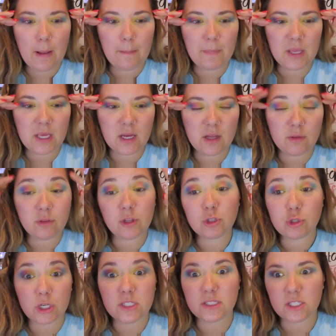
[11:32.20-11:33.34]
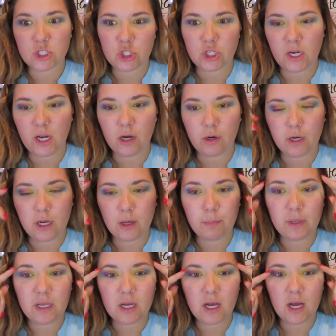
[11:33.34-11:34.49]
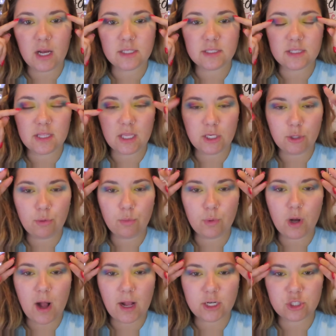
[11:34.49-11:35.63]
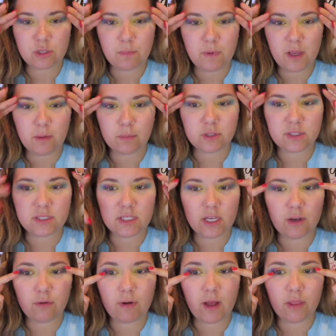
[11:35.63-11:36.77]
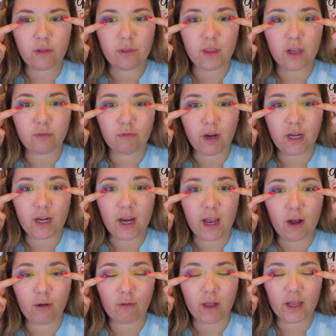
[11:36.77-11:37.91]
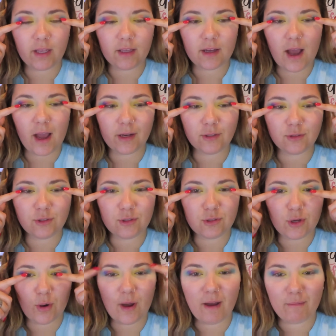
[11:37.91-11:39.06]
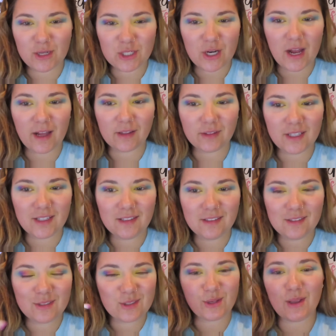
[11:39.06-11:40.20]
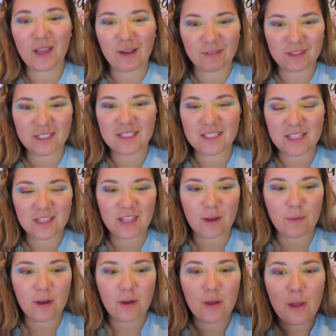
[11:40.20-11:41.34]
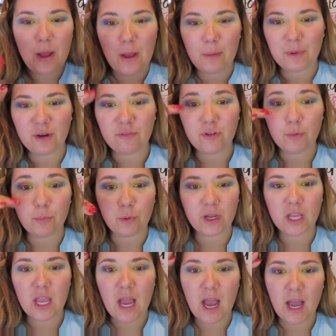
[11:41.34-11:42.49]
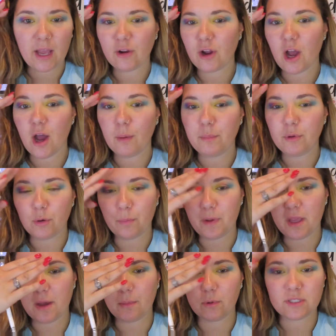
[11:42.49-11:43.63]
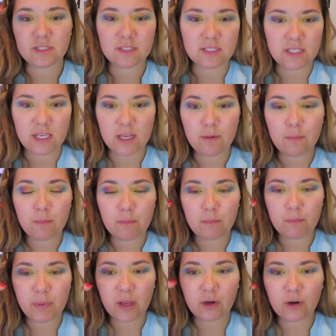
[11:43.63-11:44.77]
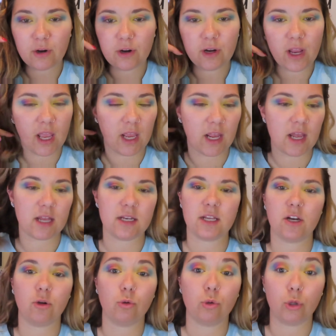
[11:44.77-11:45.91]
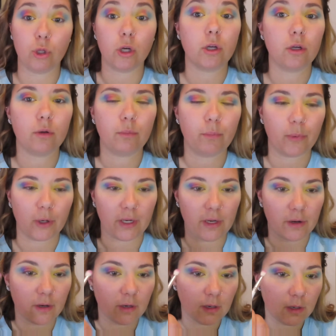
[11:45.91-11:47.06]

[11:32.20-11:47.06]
because the transition area, because then you will actually be able to see it rather than right now like I don't have much eyelid, so you can't really see it that well. But if you bring it higher up, you'll be able to see it better and it'll look prettier.